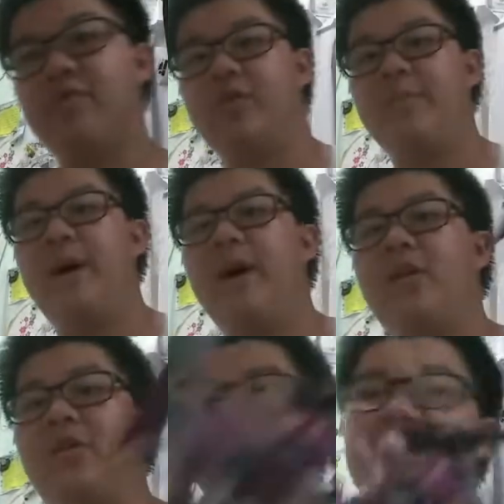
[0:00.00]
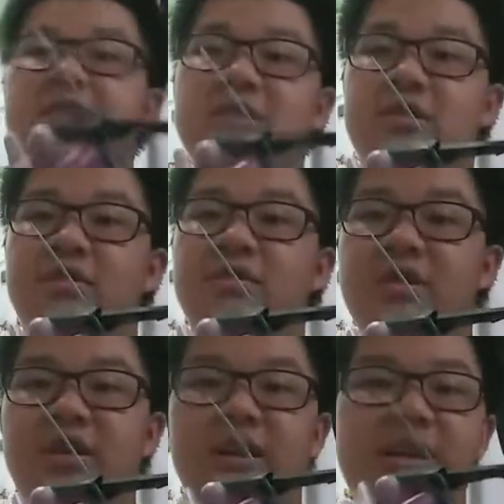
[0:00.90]
the Bioarant I sold,
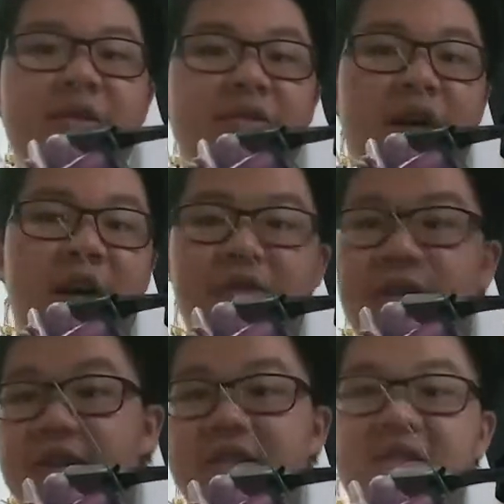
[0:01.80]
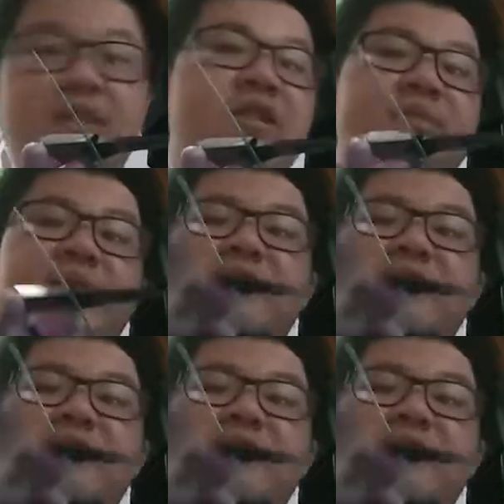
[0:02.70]
and yeah, this is the customized